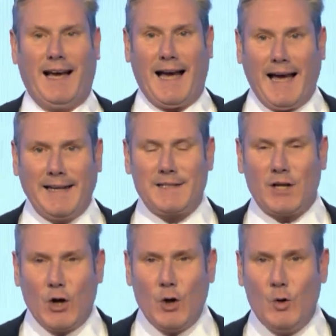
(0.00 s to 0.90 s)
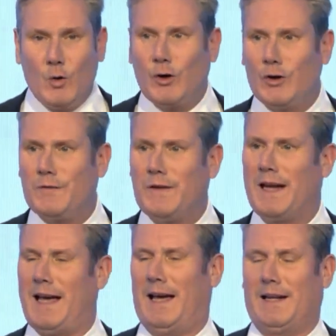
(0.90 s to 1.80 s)
and who could
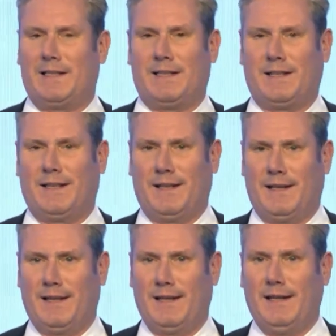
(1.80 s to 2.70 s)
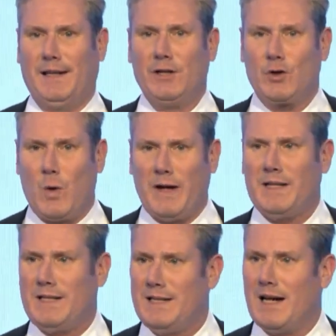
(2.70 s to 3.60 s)
forget in
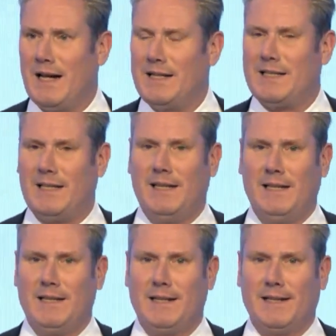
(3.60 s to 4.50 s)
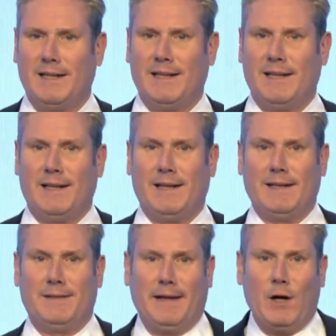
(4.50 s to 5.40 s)
2019
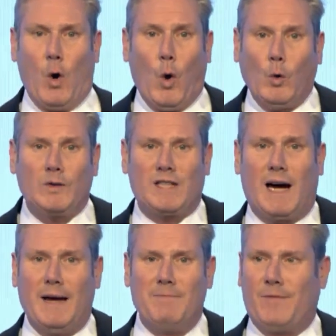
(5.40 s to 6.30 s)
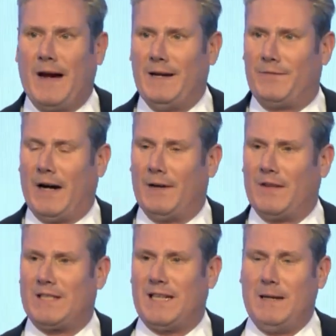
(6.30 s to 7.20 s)
the all time favourite of the
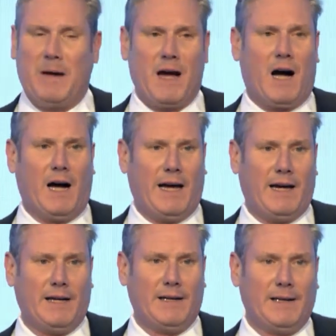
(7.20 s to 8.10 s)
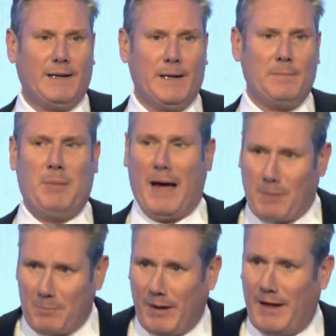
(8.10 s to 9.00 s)
CBI,
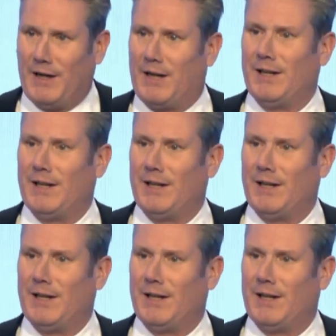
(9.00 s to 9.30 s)
Peppa Pig.